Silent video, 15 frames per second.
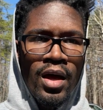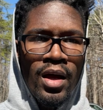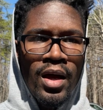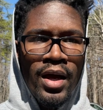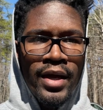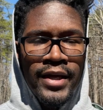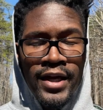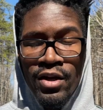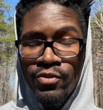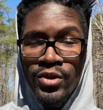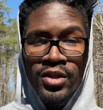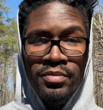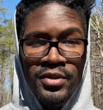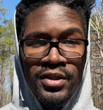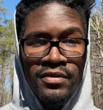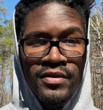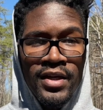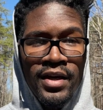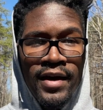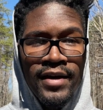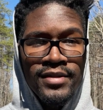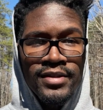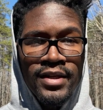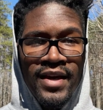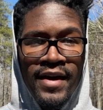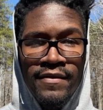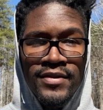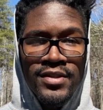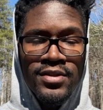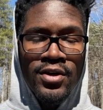I can't really believe that I actually have
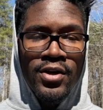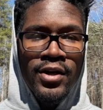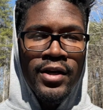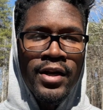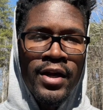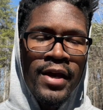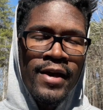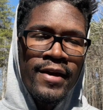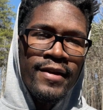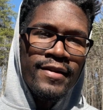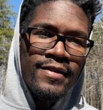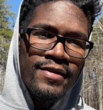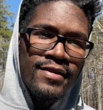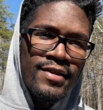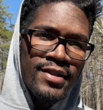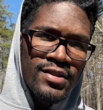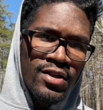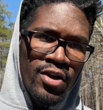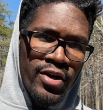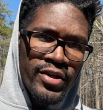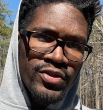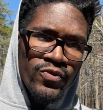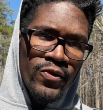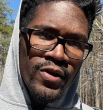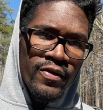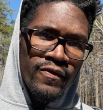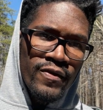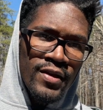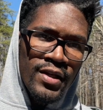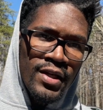this car. This car is one of
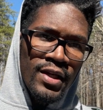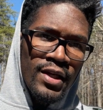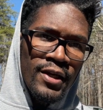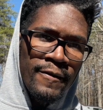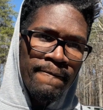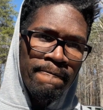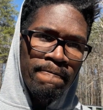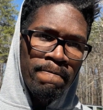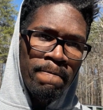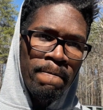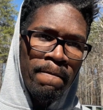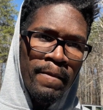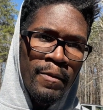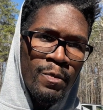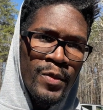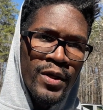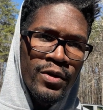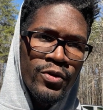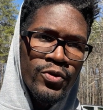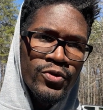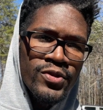the pinnacles